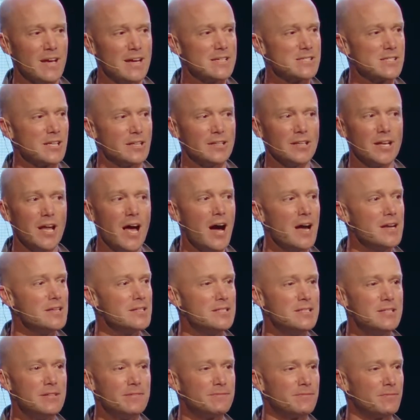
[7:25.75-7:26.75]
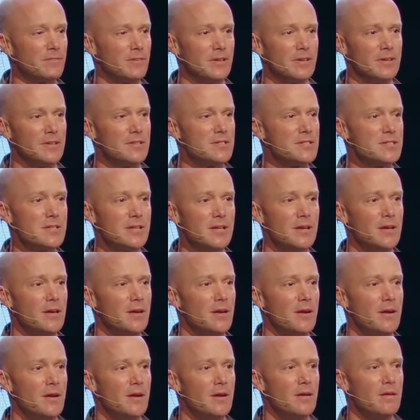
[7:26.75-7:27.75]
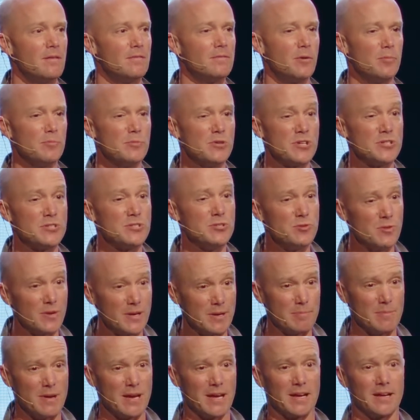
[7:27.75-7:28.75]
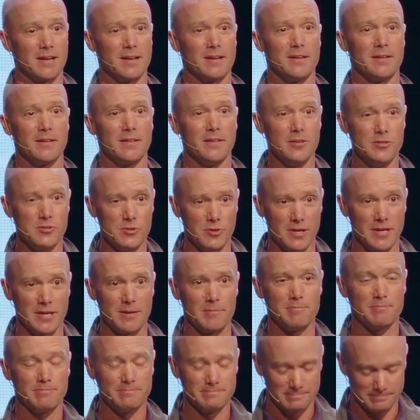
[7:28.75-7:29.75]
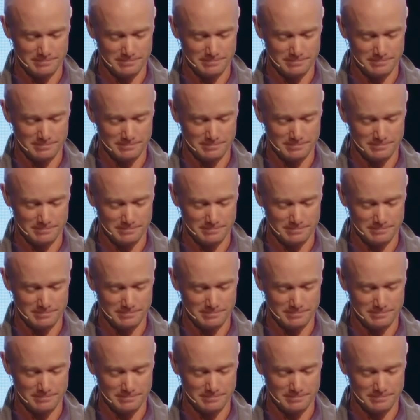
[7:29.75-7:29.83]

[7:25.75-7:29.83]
is a lot different from just dreaming the dream.